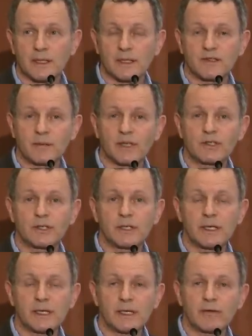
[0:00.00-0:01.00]

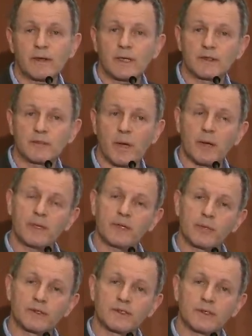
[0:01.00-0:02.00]
especially given his
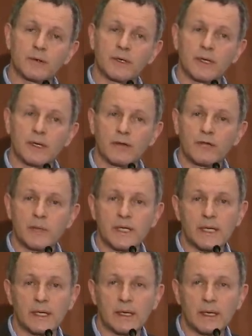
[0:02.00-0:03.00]
public persona of
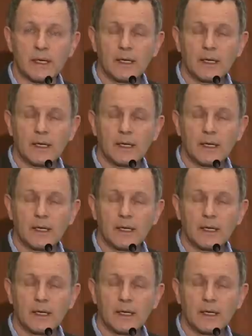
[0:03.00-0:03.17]
being